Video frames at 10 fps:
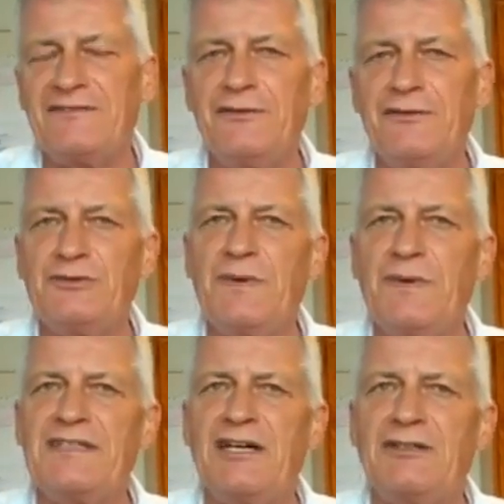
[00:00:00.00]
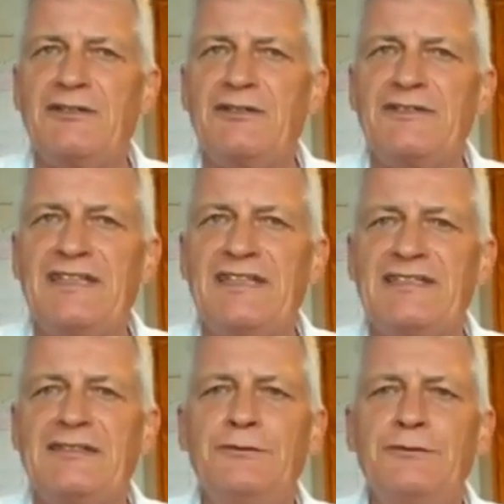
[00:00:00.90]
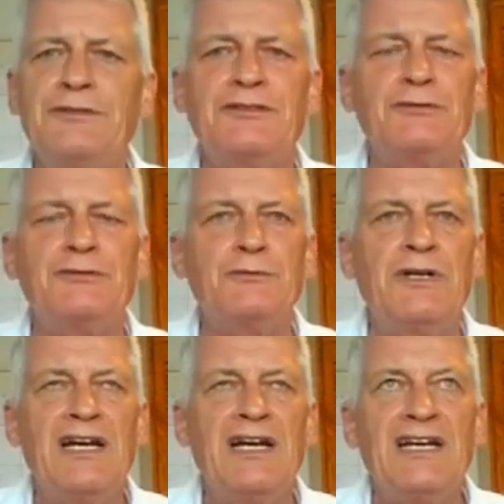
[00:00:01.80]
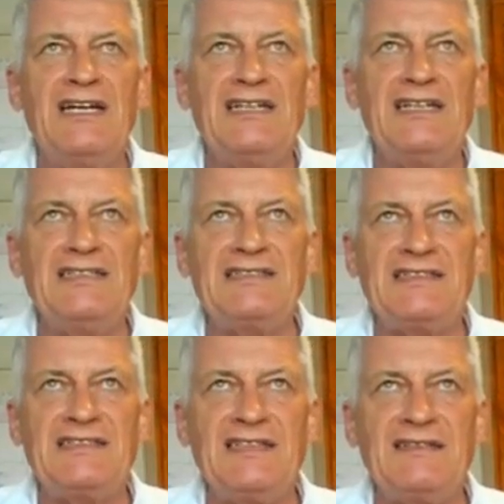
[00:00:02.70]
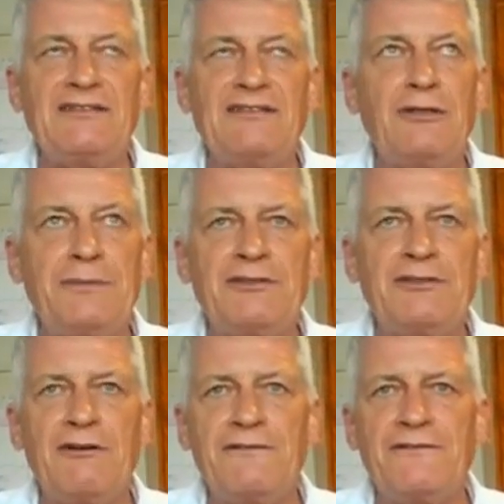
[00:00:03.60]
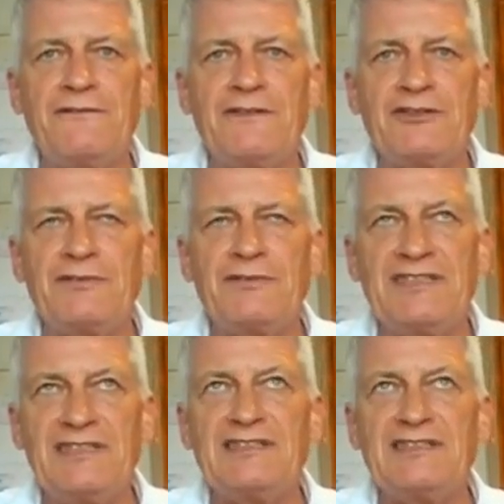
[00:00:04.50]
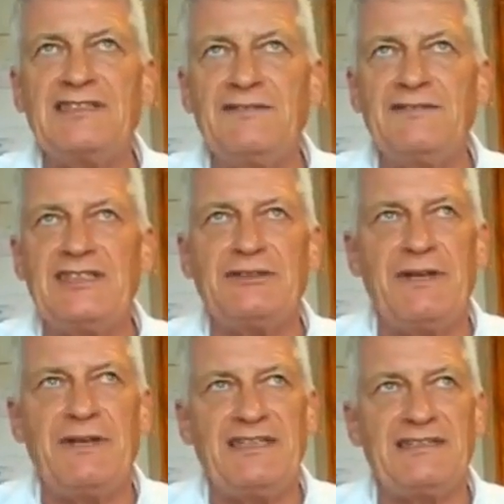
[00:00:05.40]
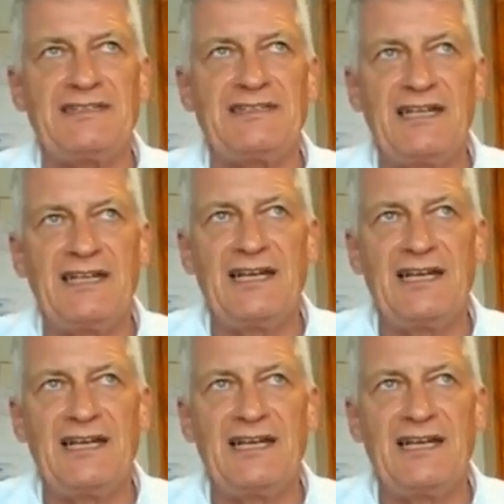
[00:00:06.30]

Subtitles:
The first one I already alluded to is the topic of shrinking civic space.